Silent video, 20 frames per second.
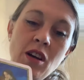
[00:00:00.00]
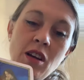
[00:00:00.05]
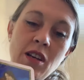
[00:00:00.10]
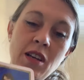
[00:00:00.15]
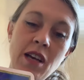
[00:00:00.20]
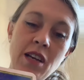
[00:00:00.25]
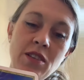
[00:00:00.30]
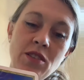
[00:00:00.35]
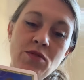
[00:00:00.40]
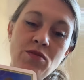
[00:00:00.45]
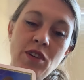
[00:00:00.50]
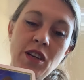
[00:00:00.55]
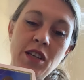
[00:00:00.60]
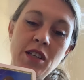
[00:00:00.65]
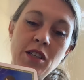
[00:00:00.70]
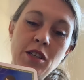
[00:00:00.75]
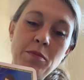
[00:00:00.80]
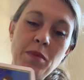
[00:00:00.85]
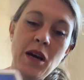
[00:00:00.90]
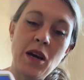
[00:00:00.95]
Let's
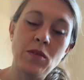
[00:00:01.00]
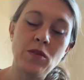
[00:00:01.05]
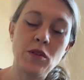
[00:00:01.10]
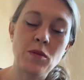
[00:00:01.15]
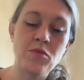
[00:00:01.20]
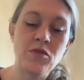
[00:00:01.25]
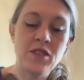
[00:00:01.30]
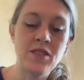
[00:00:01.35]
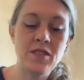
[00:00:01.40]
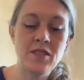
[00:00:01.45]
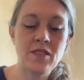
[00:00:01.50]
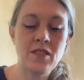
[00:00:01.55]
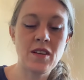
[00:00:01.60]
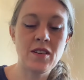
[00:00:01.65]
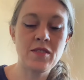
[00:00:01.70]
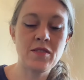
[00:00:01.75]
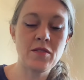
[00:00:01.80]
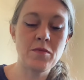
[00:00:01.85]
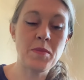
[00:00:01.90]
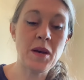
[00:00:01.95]
read about the
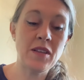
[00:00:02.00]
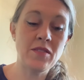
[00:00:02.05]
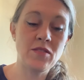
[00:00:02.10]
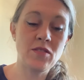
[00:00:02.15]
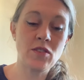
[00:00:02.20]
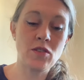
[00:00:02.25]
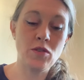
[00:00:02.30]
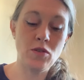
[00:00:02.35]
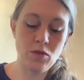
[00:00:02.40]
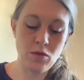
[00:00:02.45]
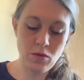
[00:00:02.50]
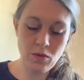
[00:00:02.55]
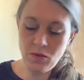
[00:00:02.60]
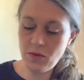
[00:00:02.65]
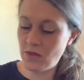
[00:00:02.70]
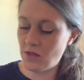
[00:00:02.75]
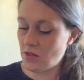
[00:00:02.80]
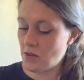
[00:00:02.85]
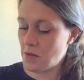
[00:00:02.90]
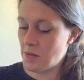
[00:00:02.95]
Princess of
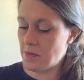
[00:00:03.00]
Pentacles.